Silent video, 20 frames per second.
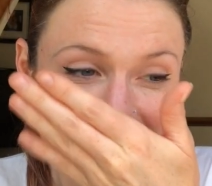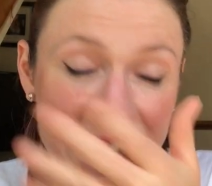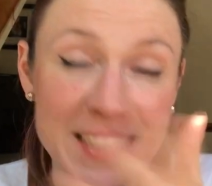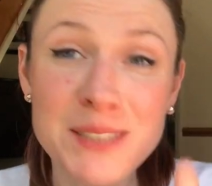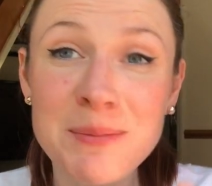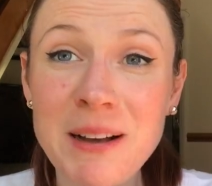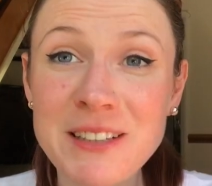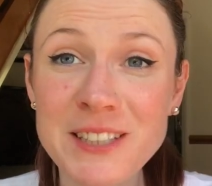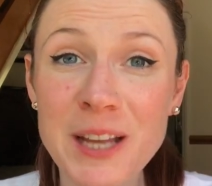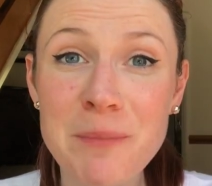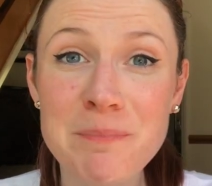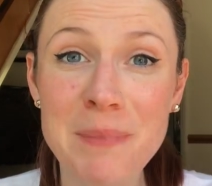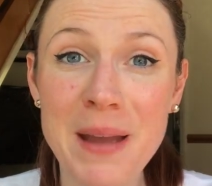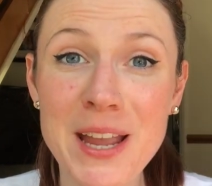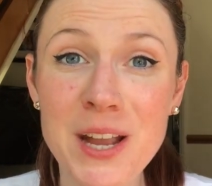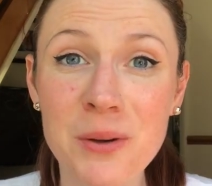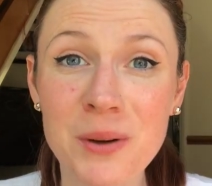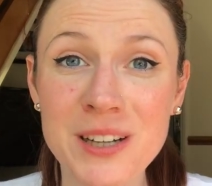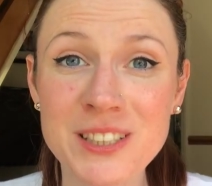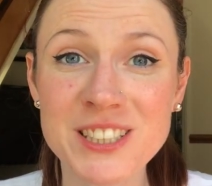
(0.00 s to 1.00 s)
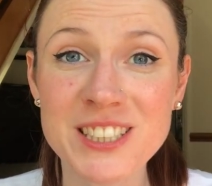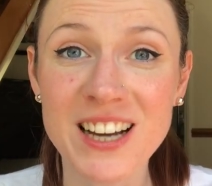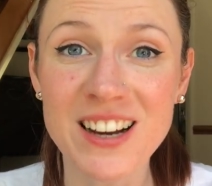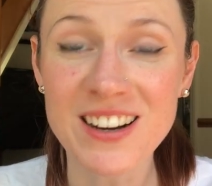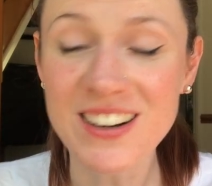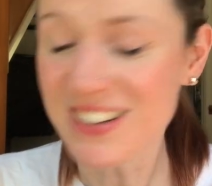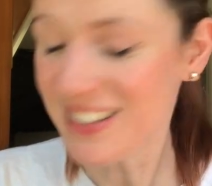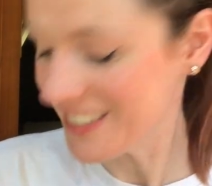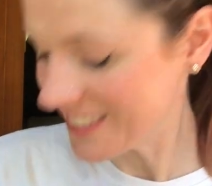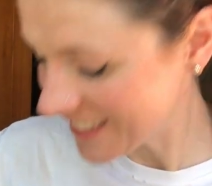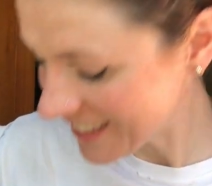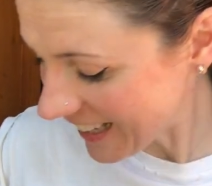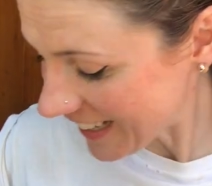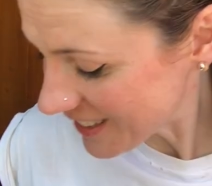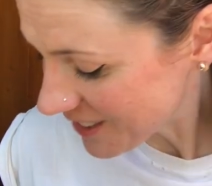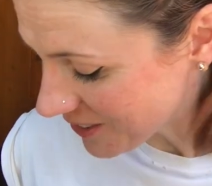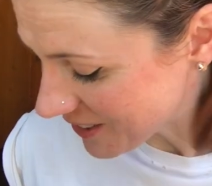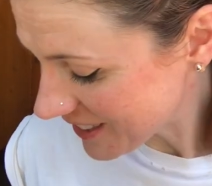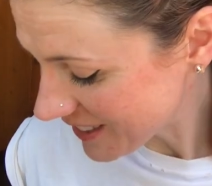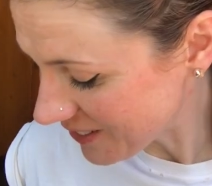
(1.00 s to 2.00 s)
It smells like Bakewell tarts.
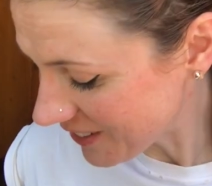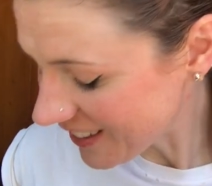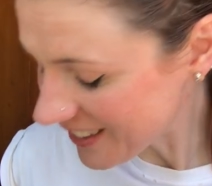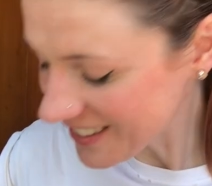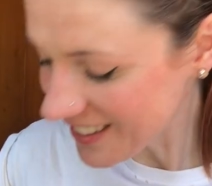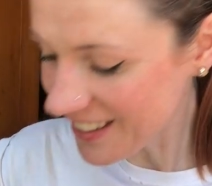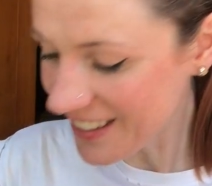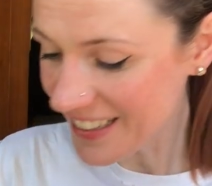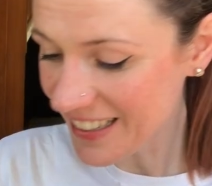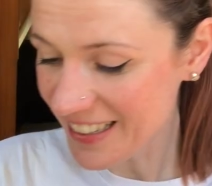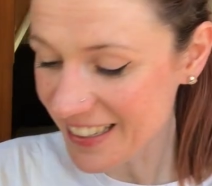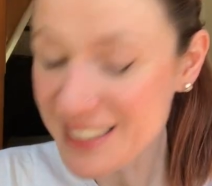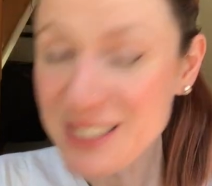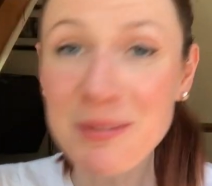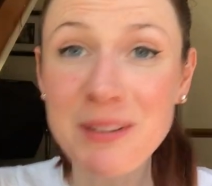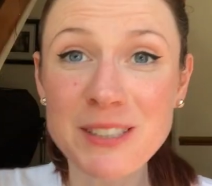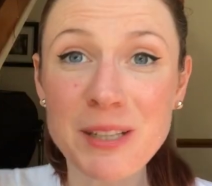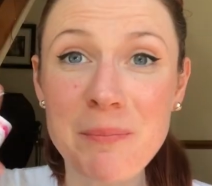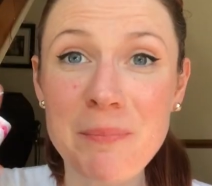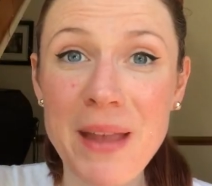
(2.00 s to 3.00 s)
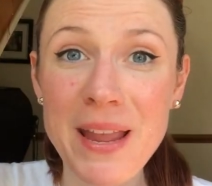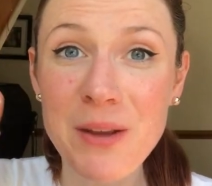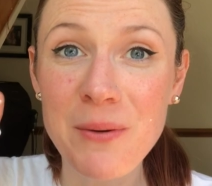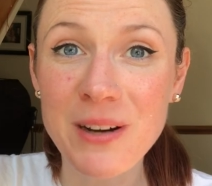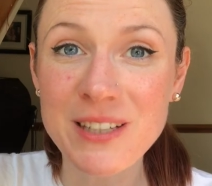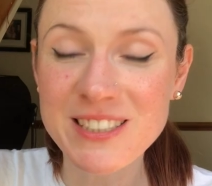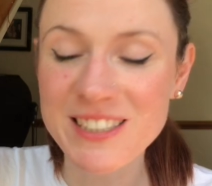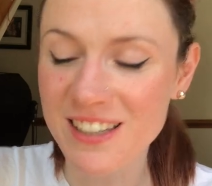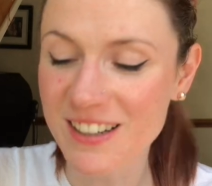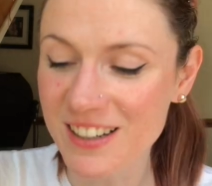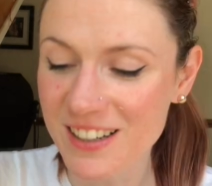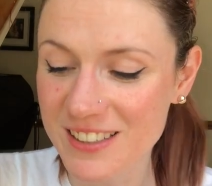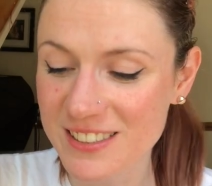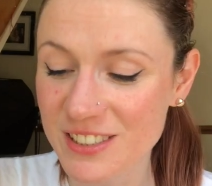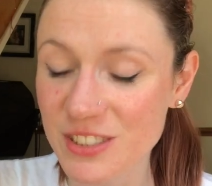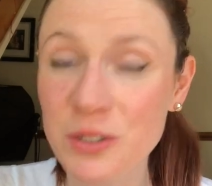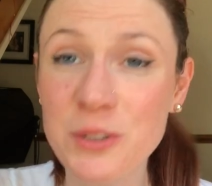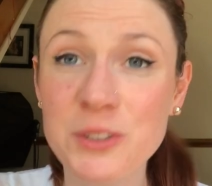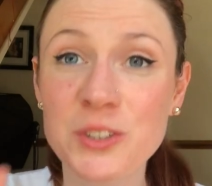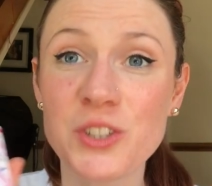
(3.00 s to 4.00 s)
That's what it smells like. It smells like Bakewell
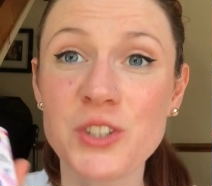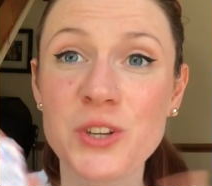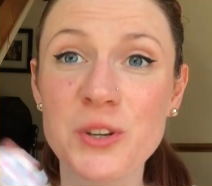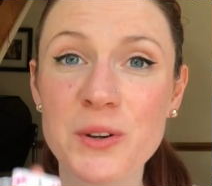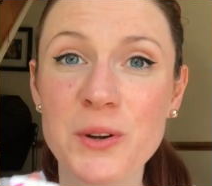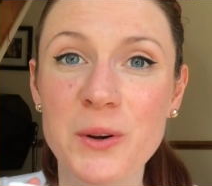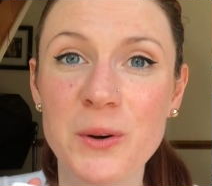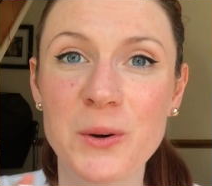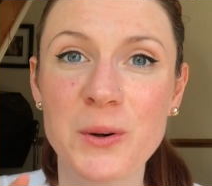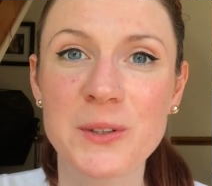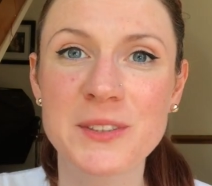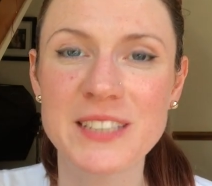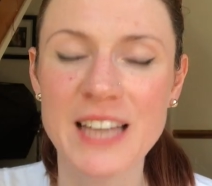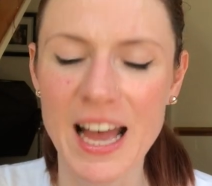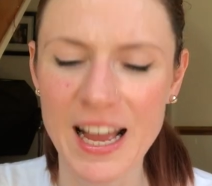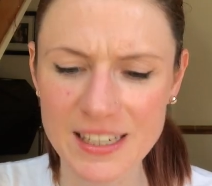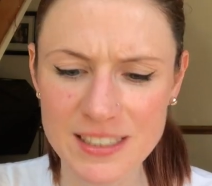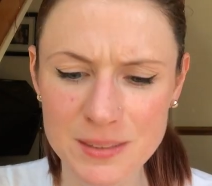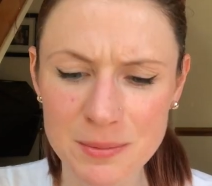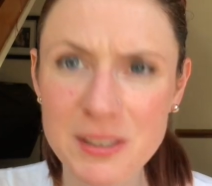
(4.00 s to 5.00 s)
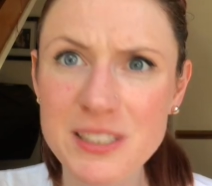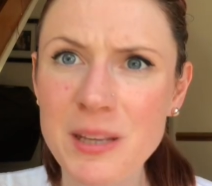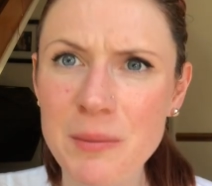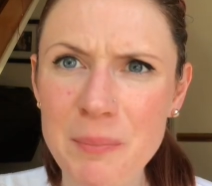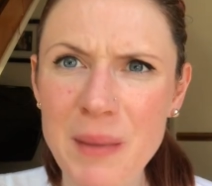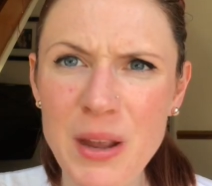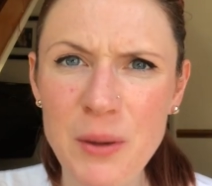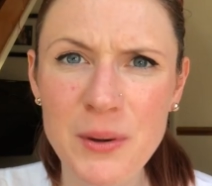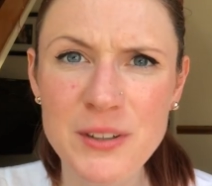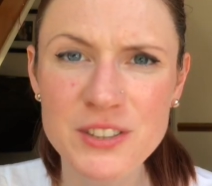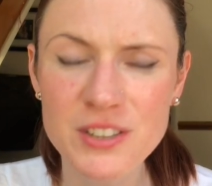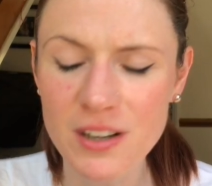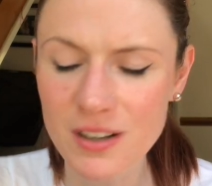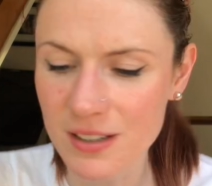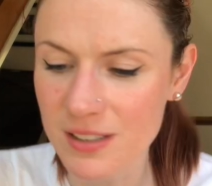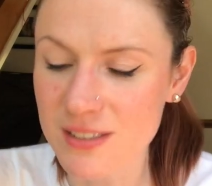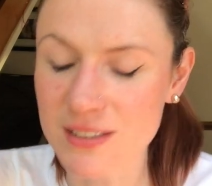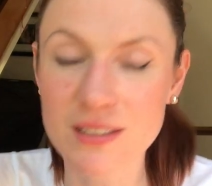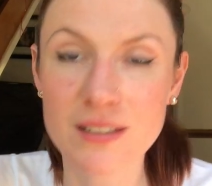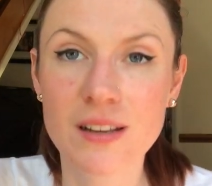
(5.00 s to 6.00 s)
tarts. So it's unicorns and it smells like Bakewell
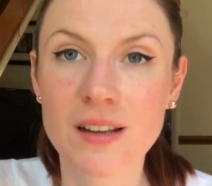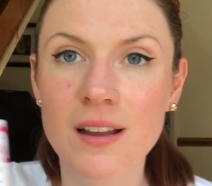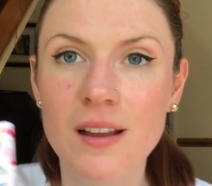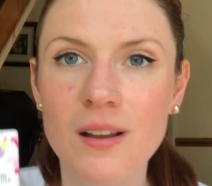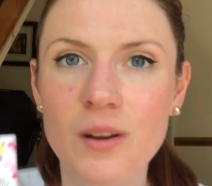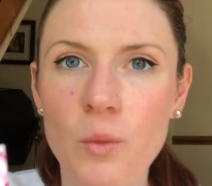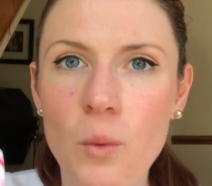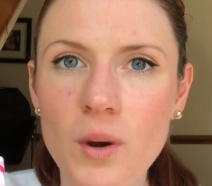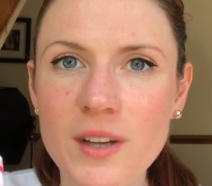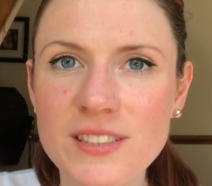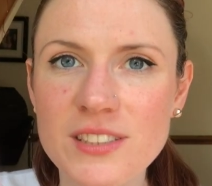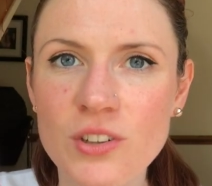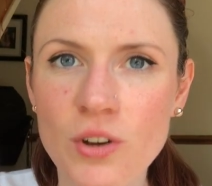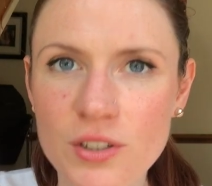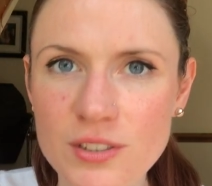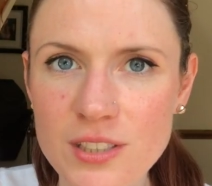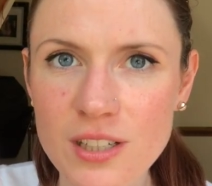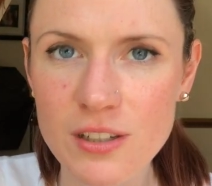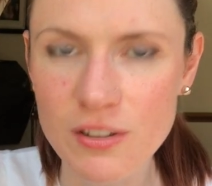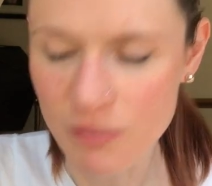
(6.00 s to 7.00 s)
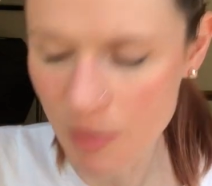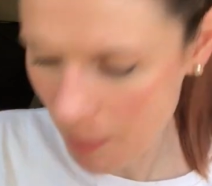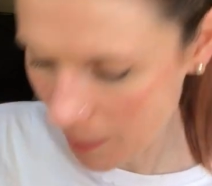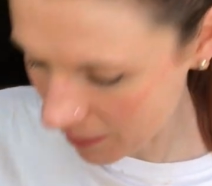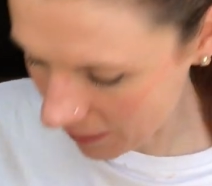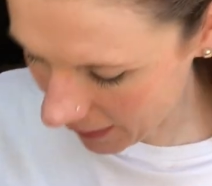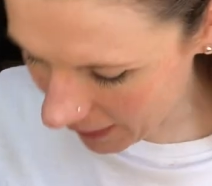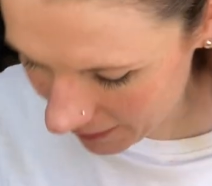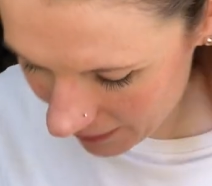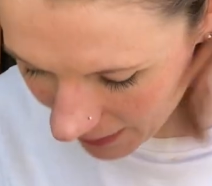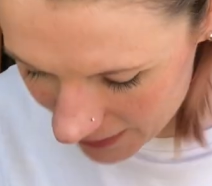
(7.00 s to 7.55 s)
tarts. What is not to love about that?